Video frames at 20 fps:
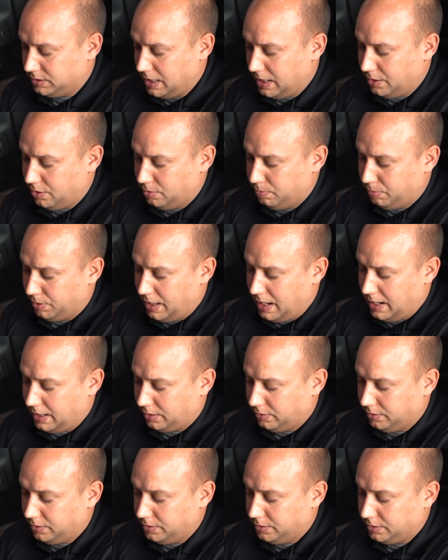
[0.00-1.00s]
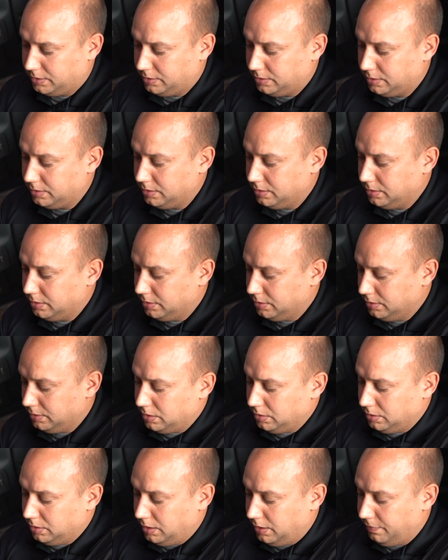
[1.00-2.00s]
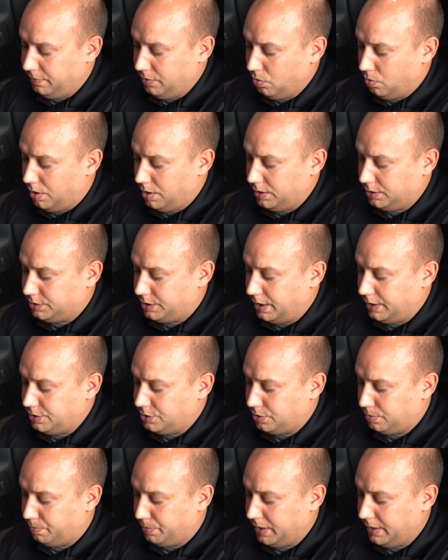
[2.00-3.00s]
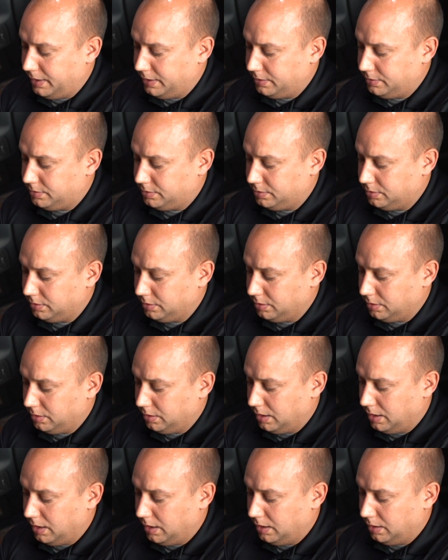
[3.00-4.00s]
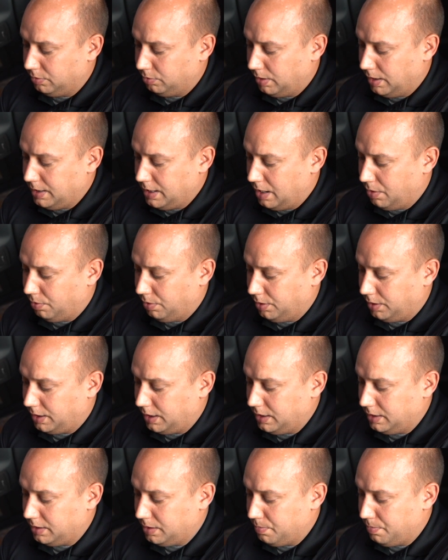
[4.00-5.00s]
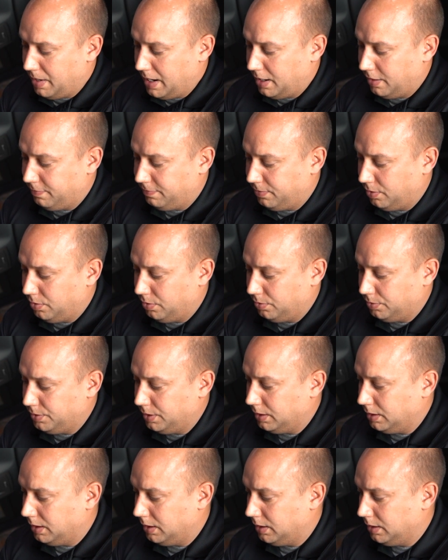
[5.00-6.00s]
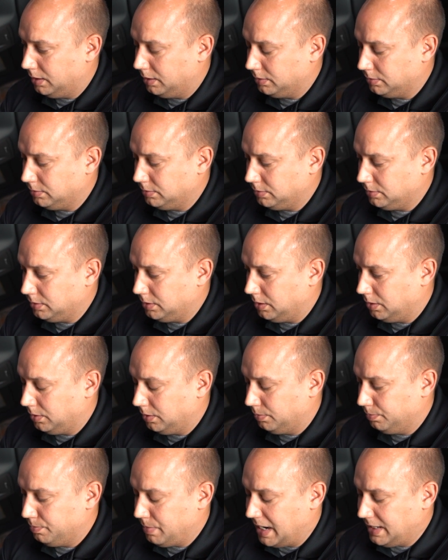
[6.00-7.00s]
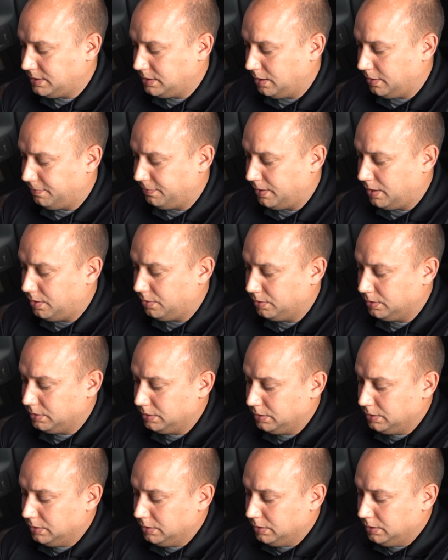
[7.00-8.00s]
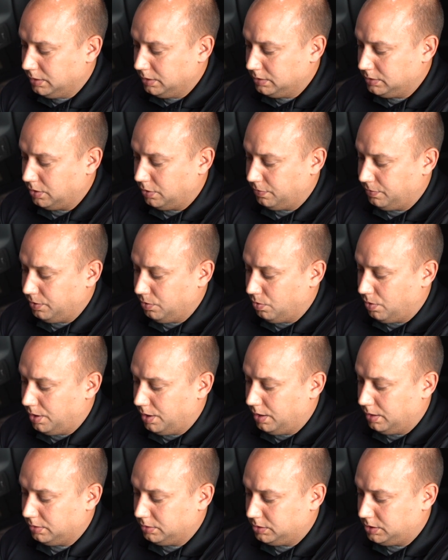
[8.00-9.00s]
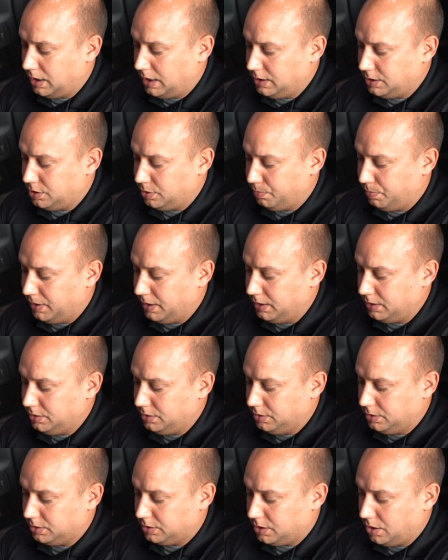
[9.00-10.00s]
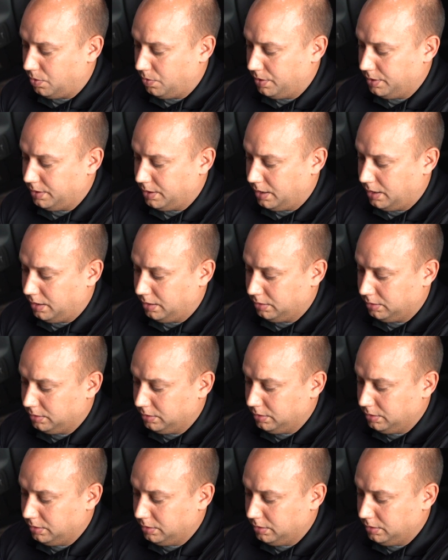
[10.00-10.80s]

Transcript: standard black look. If you want to change your PIDs, right now we're looking at the manifold or mass airflow. So if you want to change your PID, you just go in there